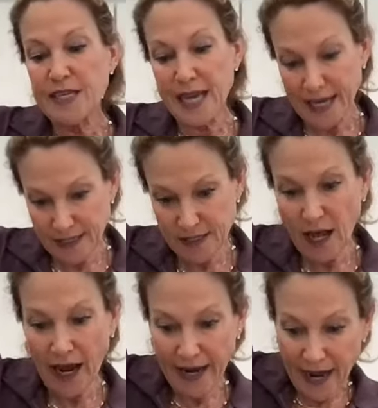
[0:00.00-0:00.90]
Yes,
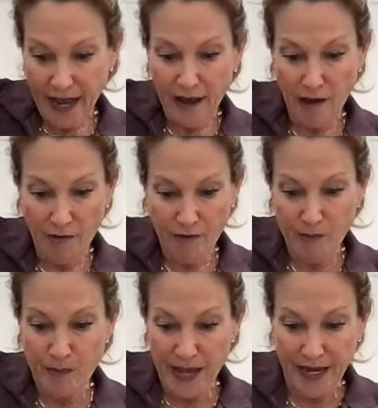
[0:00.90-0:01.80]
I
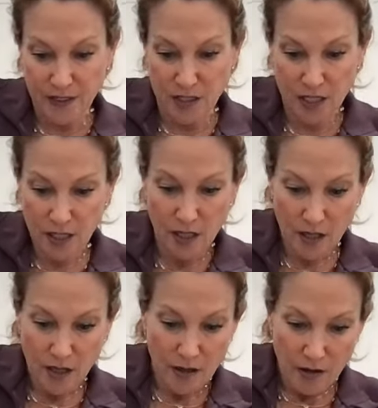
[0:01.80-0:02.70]
have baked
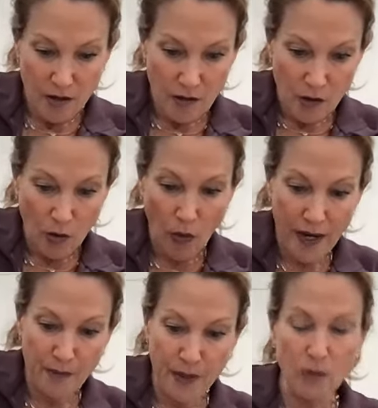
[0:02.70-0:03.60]

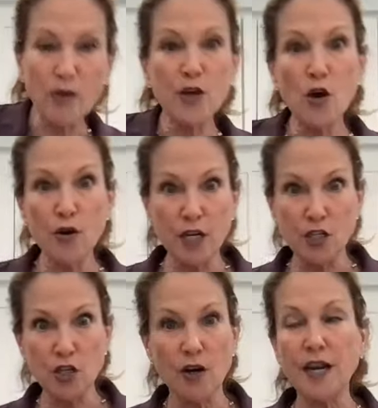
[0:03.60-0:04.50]
quite a bit with
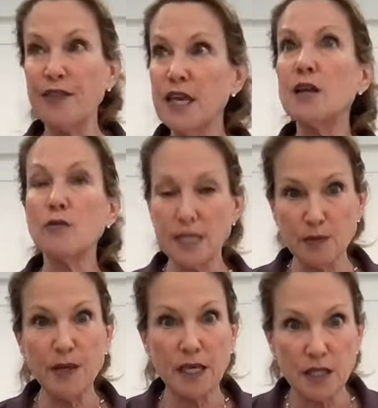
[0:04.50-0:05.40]
coconut sugar. And I think in a
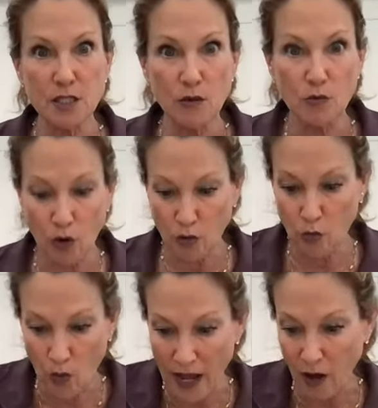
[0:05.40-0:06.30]
recipe like this, it would work
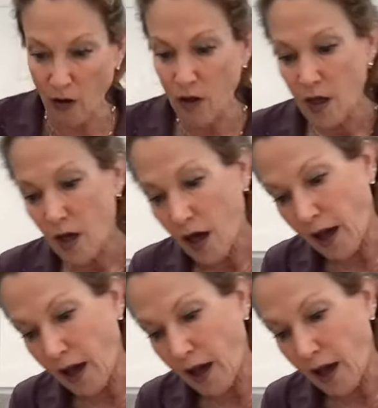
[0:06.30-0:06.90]
well.